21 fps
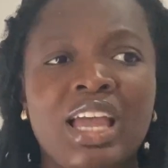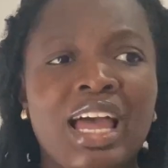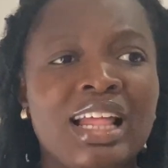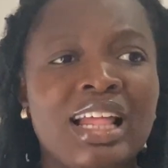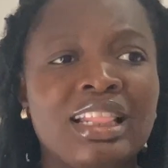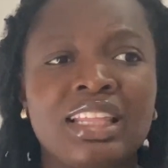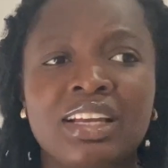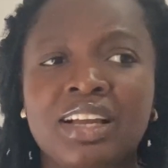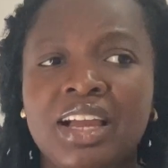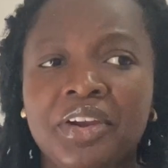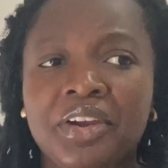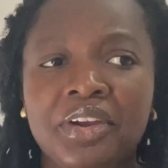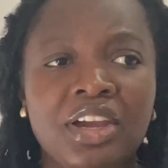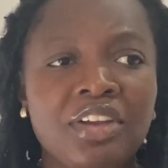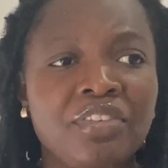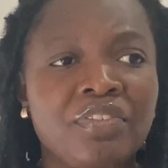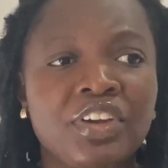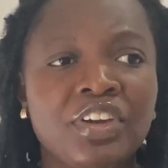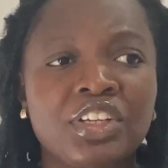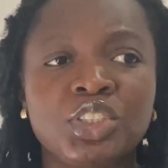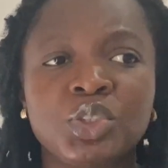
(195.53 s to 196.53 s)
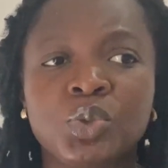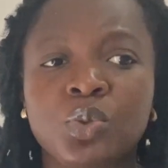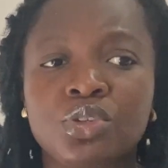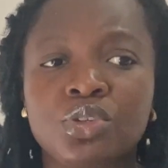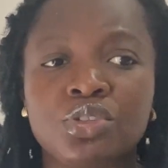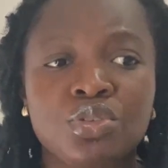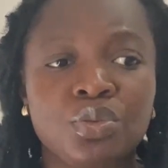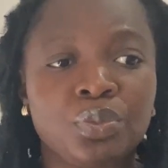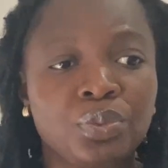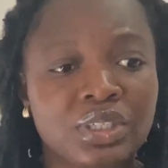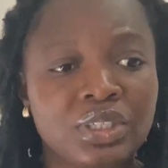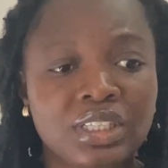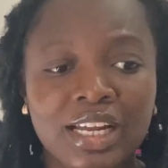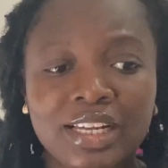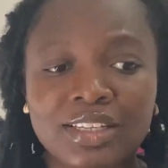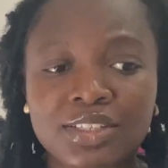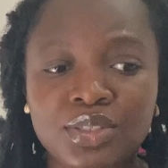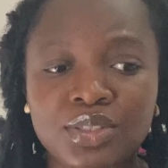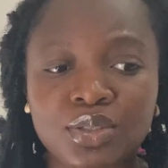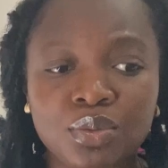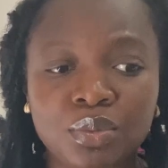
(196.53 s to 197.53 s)
at the career fair, she was super
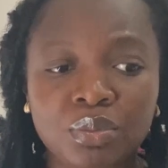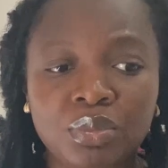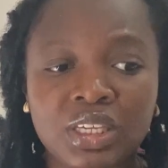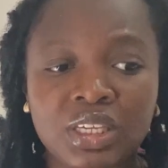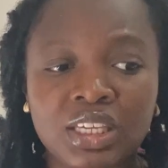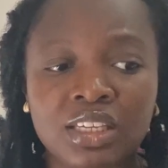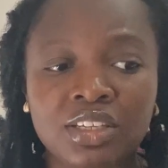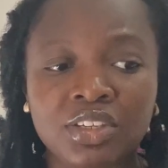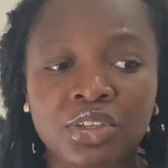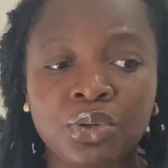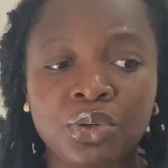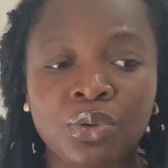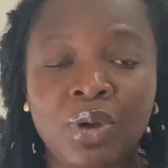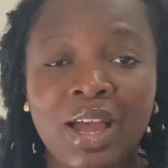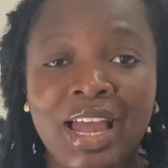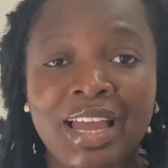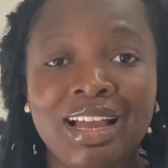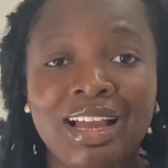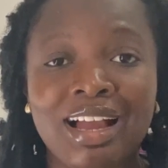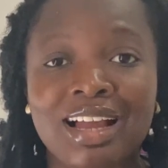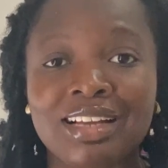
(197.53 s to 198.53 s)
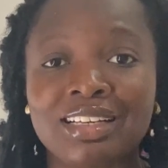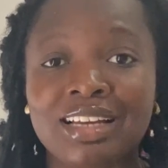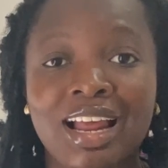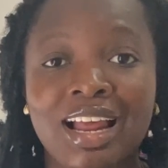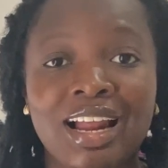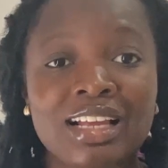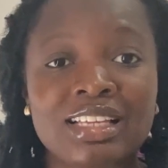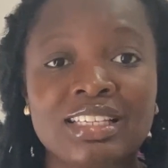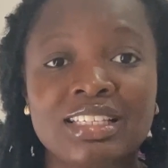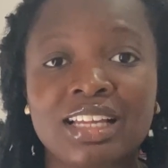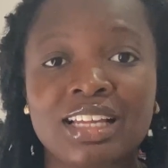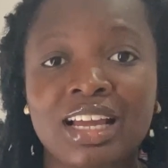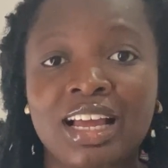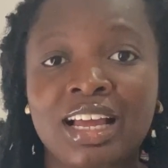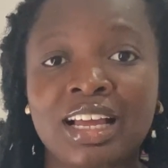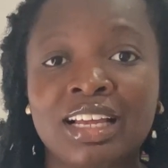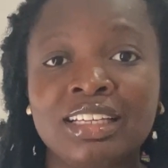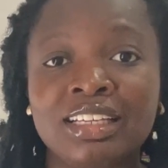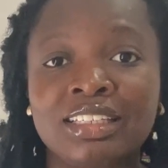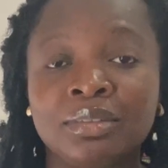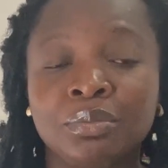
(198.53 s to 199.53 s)
nice to me. I had asked
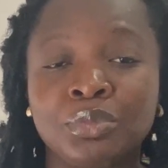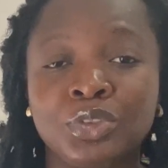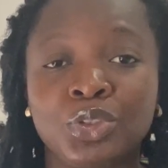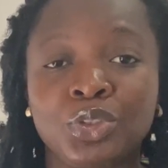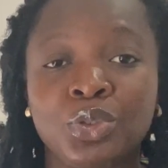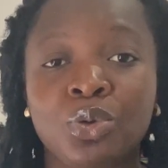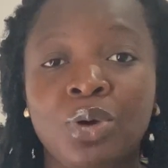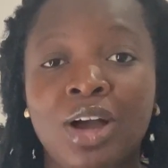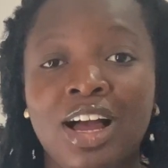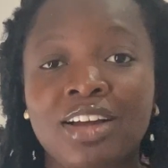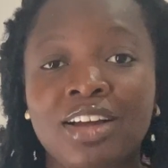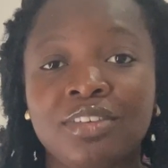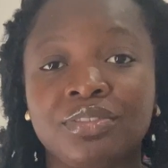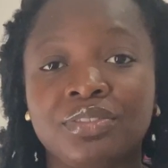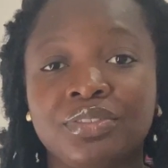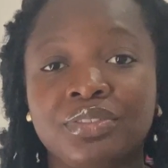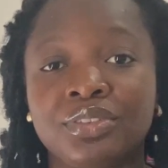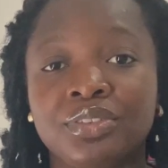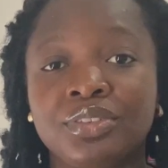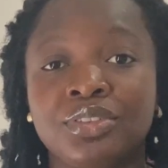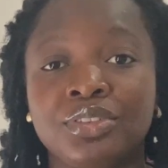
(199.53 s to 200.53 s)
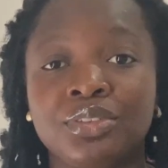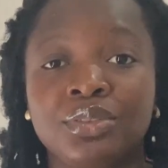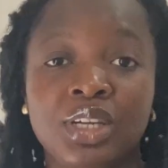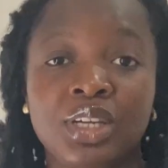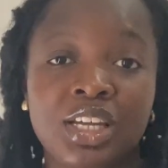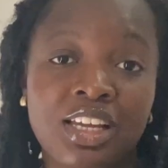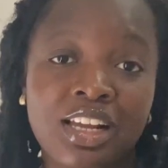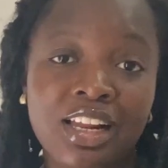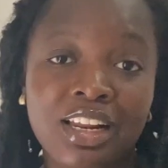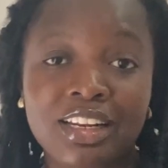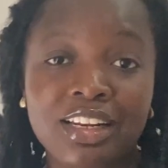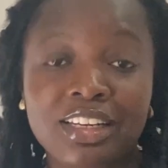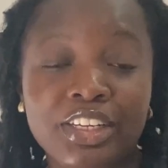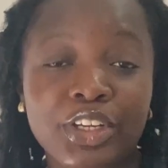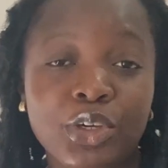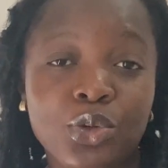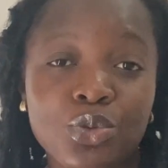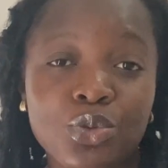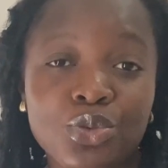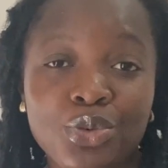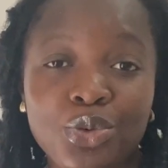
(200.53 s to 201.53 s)
her, do you have
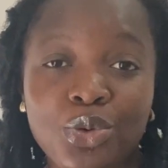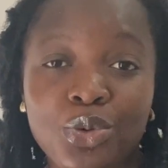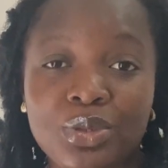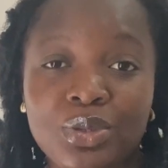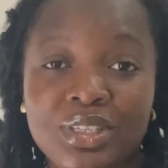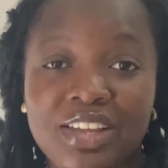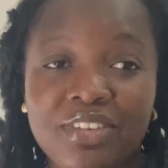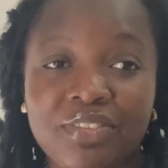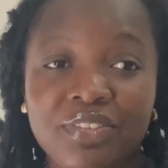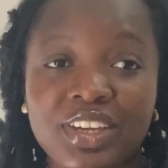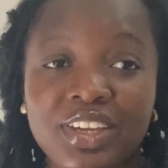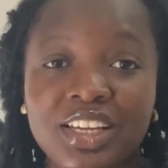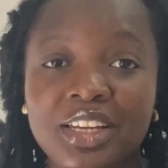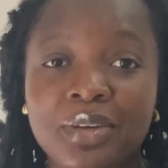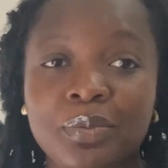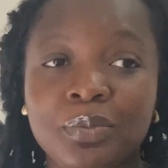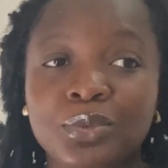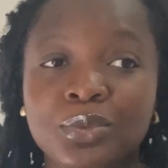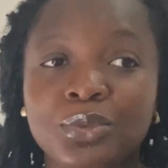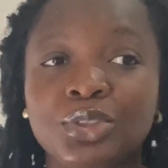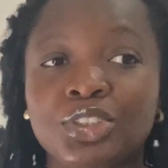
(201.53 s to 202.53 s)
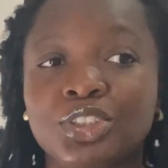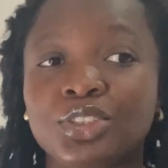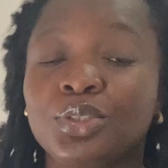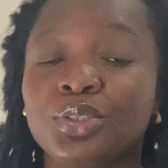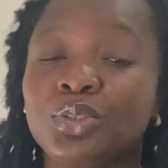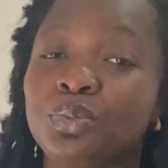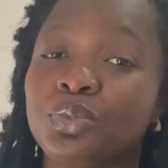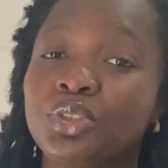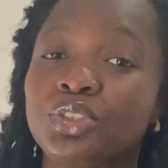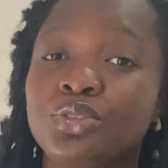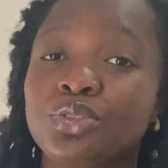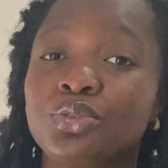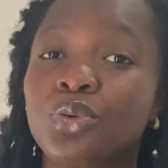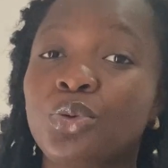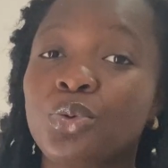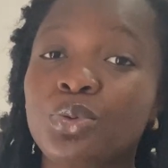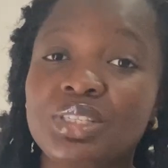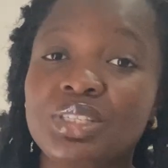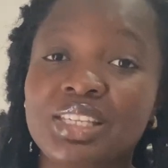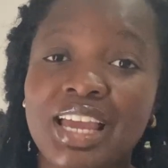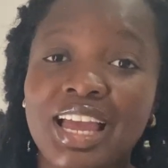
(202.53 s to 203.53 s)
legal roles available? She told me the
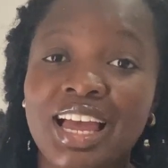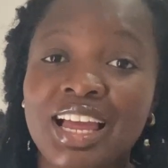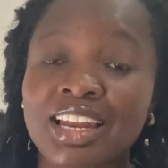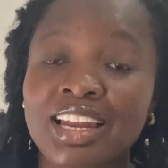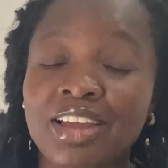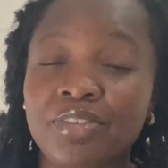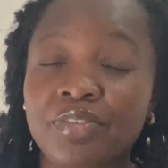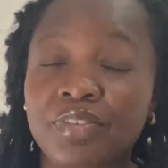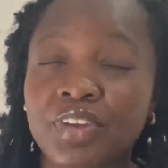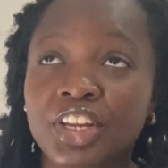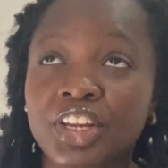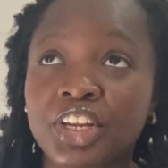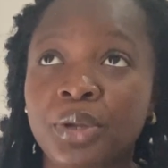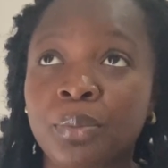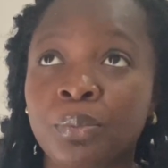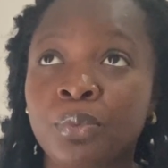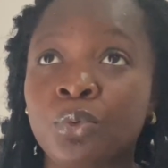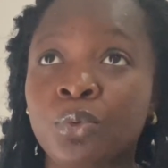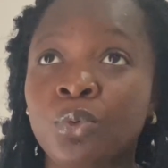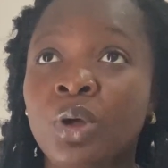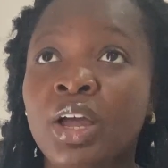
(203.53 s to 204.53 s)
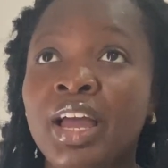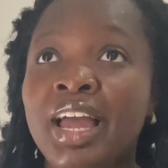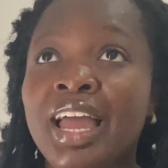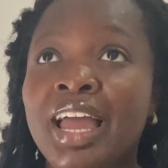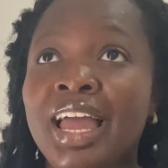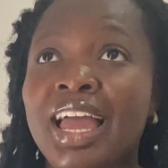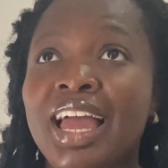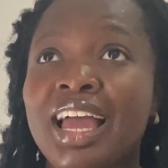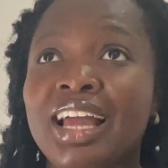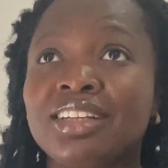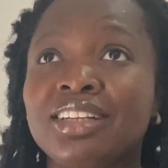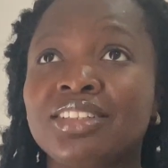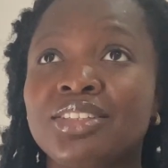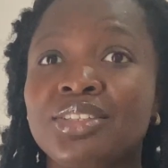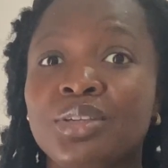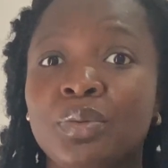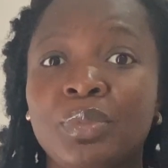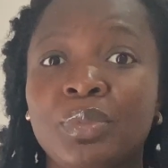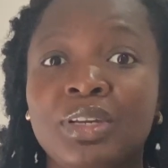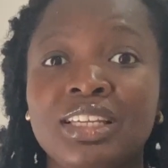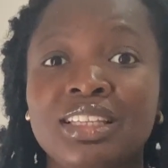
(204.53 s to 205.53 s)
roles they had available and
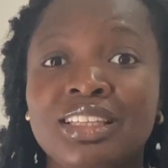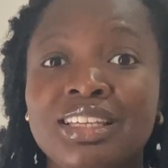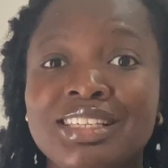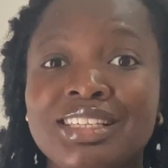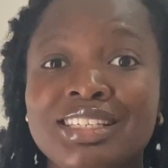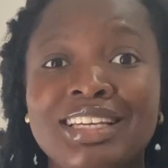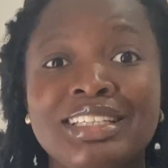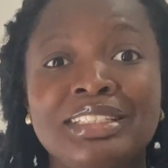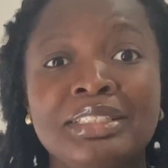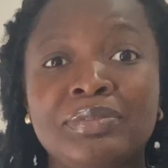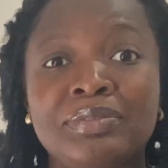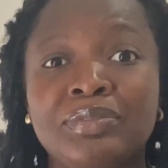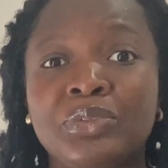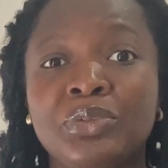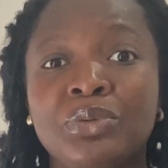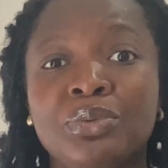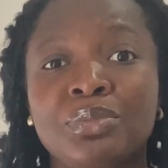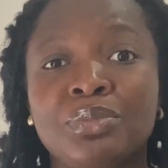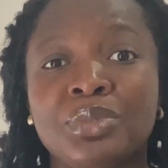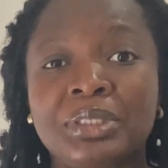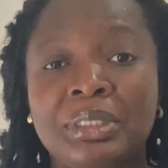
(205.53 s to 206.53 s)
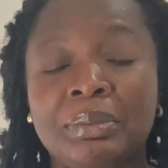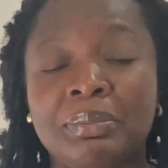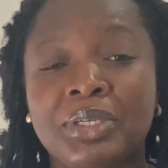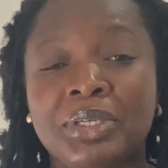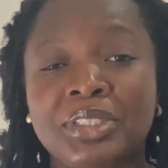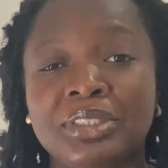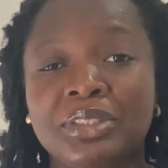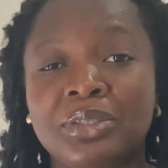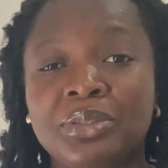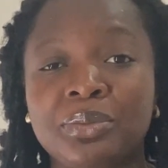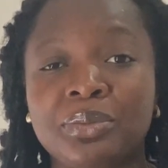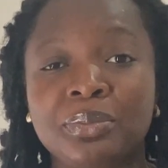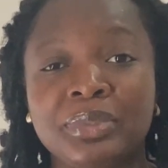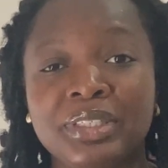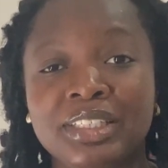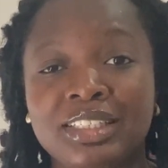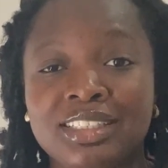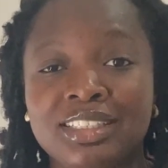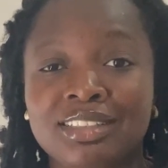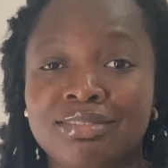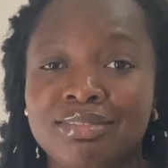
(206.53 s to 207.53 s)
so many things. I didn't even know much about the
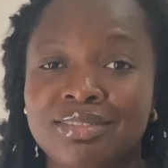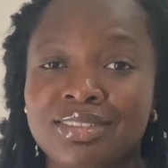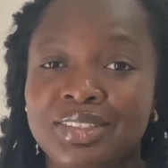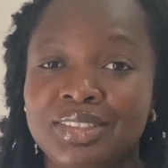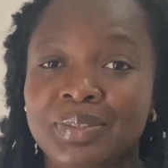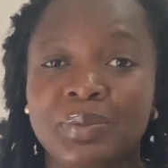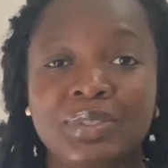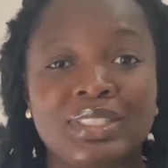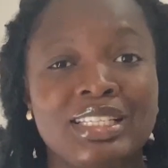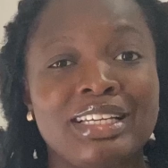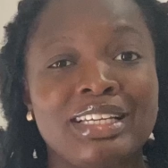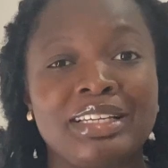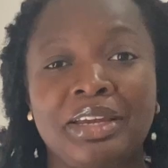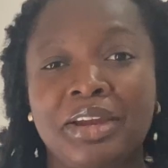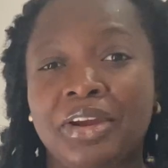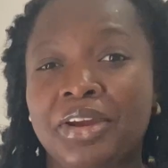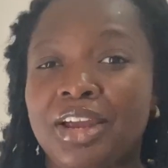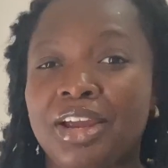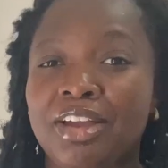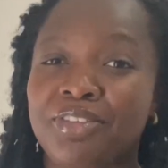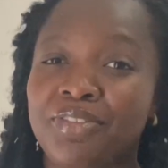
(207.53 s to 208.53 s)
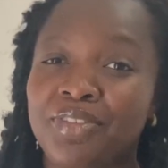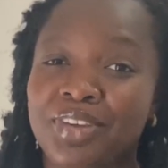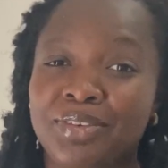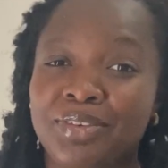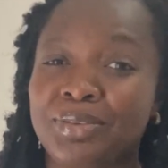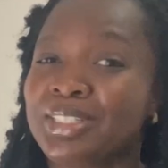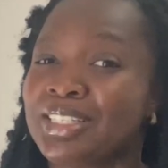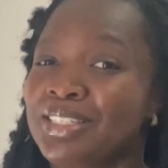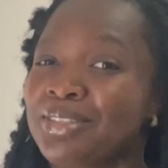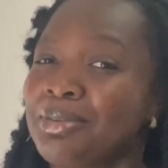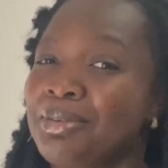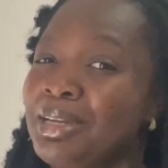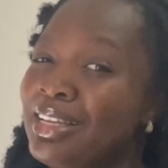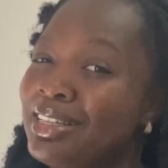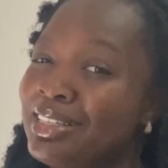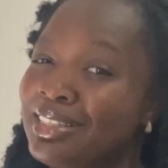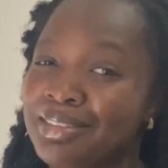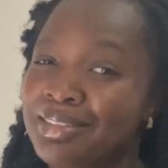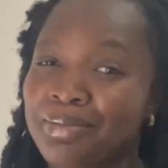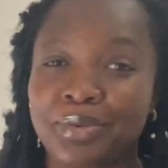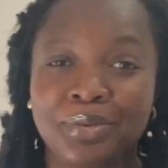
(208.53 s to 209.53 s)
company. It was at the career fair, which is why I
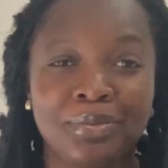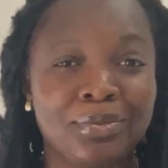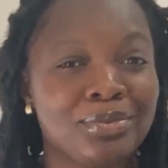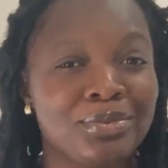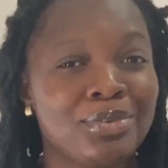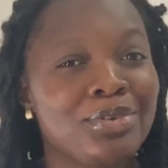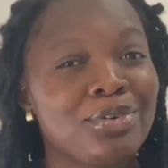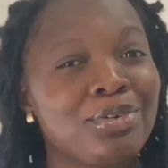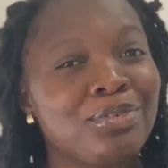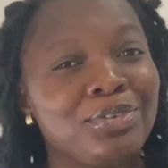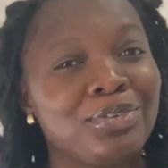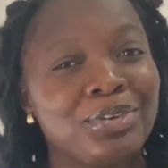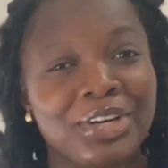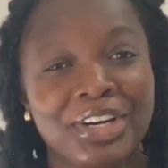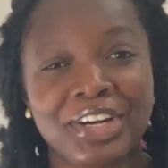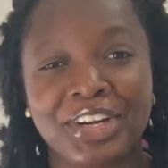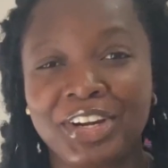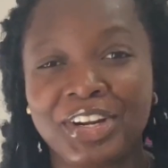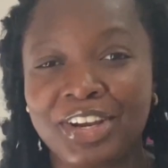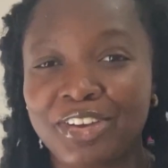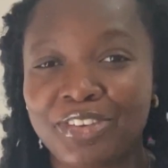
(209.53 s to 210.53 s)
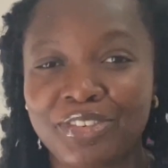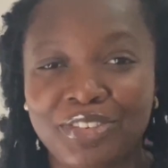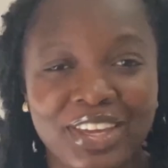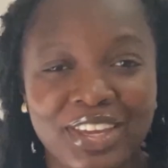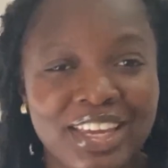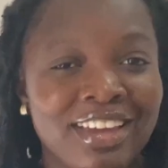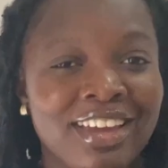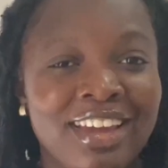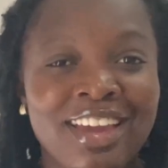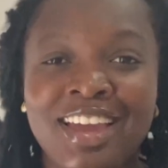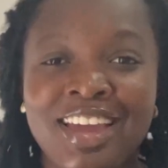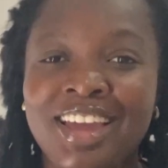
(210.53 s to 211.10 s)
say people go for career fair.